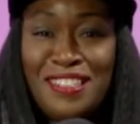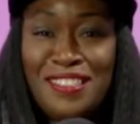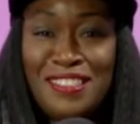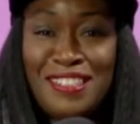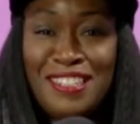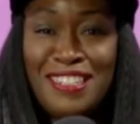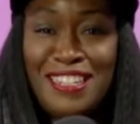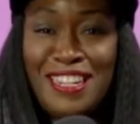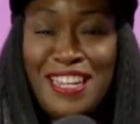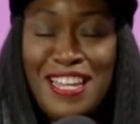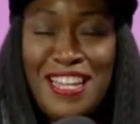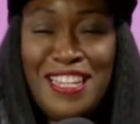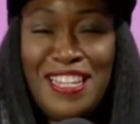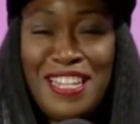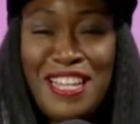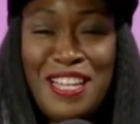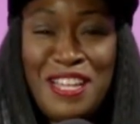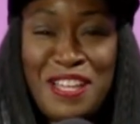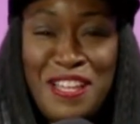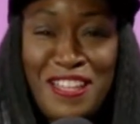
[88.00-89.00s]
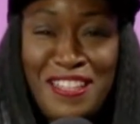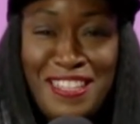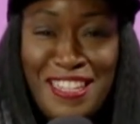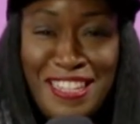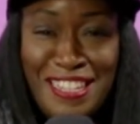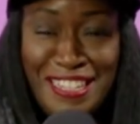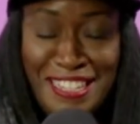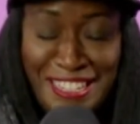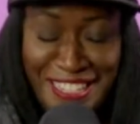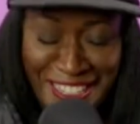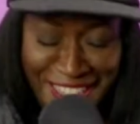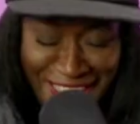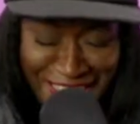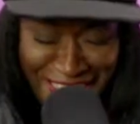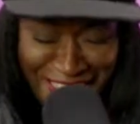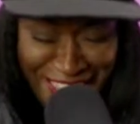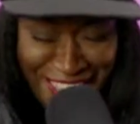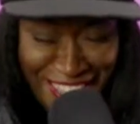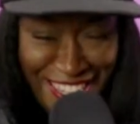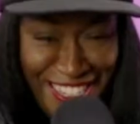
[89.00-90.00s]
Yeah. So
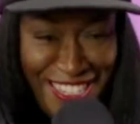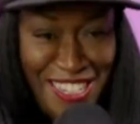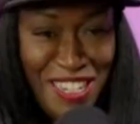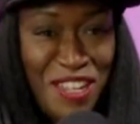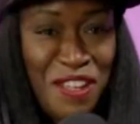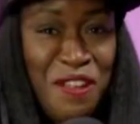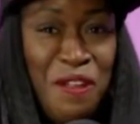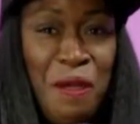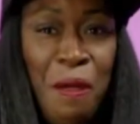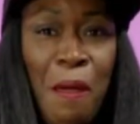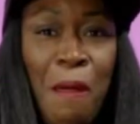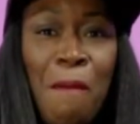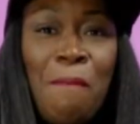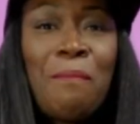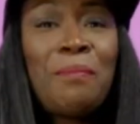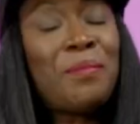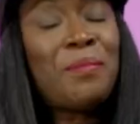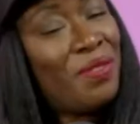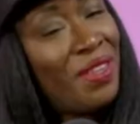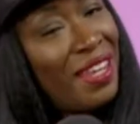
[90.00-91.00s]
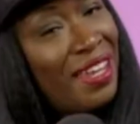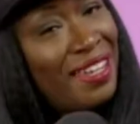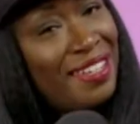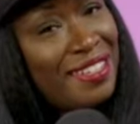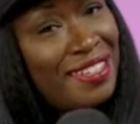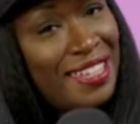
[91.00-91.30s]
yeah, this is Your Aunties Could Never.